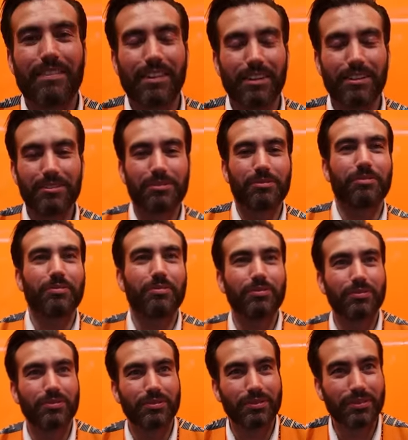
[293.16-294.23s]
make? That was
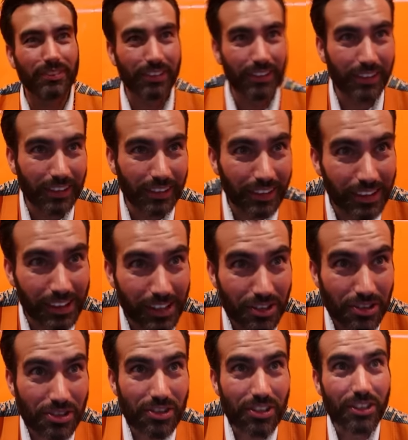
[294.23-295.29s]
Sebastian back there,
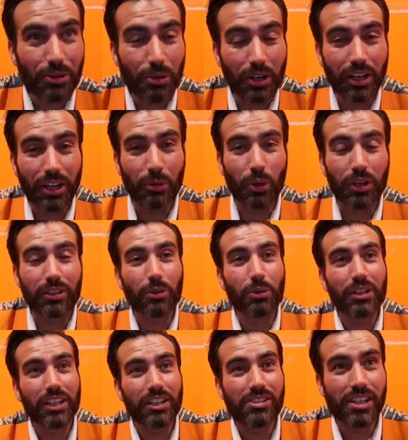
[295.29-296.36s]
and you'll see him in my
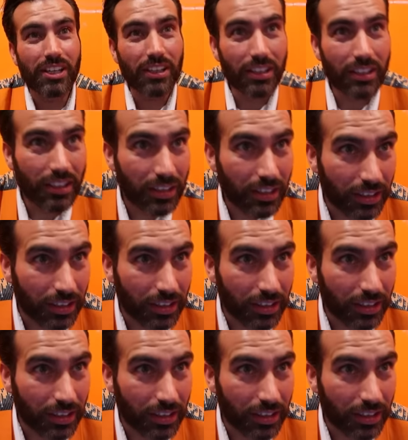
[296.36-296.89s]
outro.